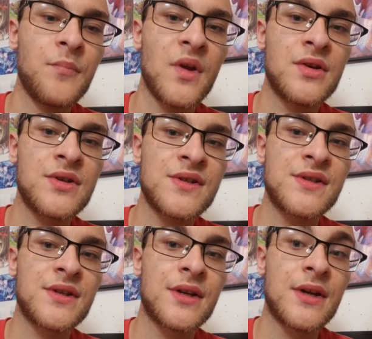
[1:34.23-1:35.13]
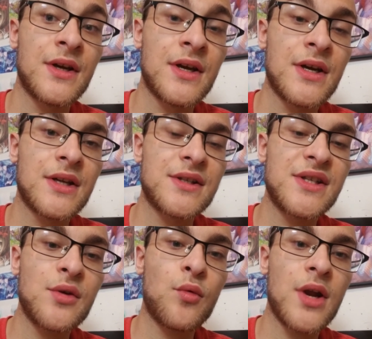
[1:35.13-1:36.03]
just
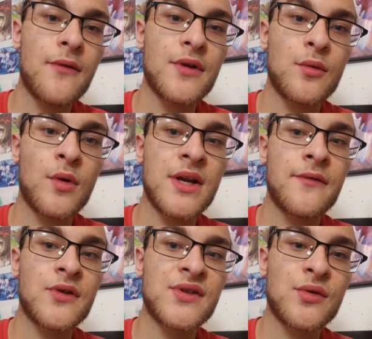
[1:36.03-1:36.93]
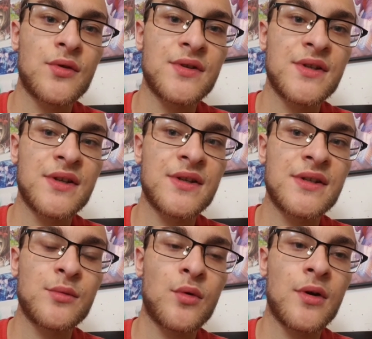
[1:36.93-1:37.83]
see whatever
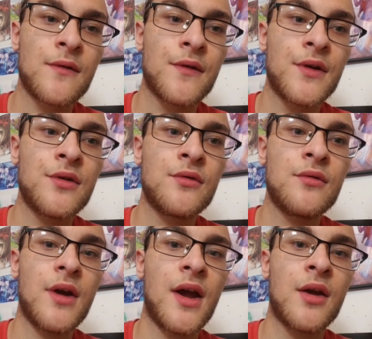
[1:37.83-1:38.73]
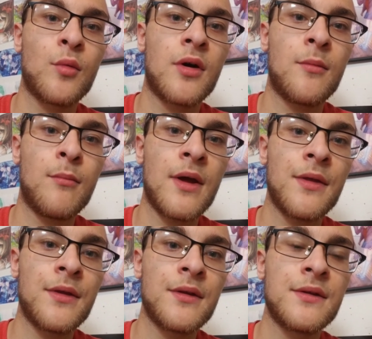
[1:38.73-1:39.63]
sources work for you and what
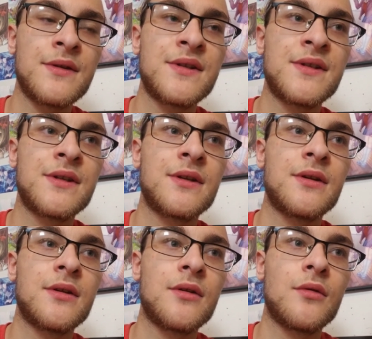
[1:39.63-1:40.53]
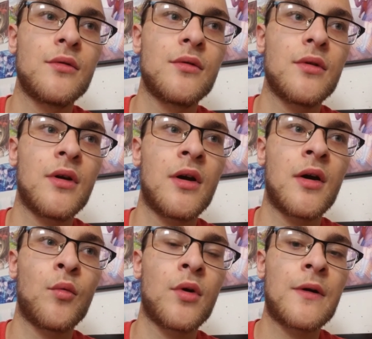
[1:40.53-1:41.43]
methods
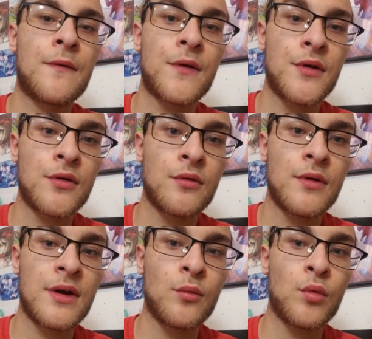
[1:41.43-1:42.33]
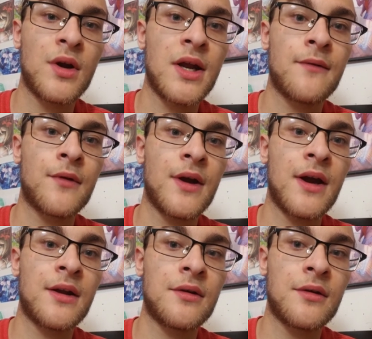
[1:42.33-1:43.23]
work for you in whatever
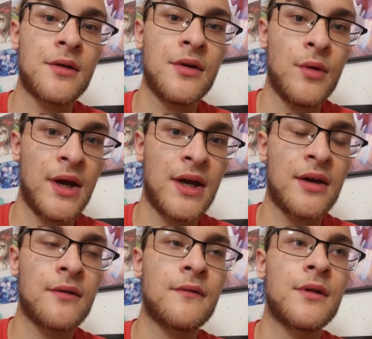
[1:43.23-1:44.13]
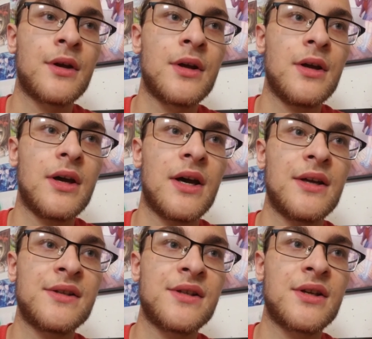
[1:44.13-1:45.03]
editor you have. I
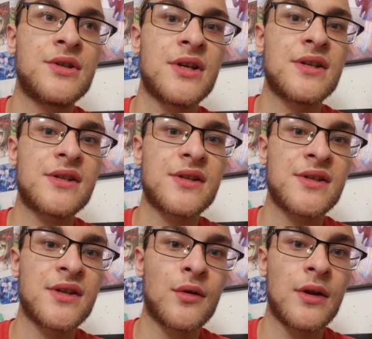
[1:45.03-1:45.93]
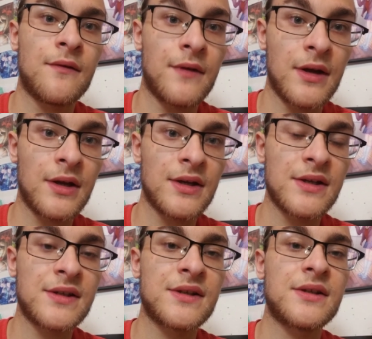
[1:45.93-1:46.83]
suggest Sony
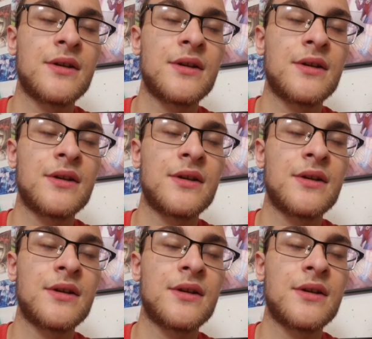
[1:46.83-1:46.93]
Vegas.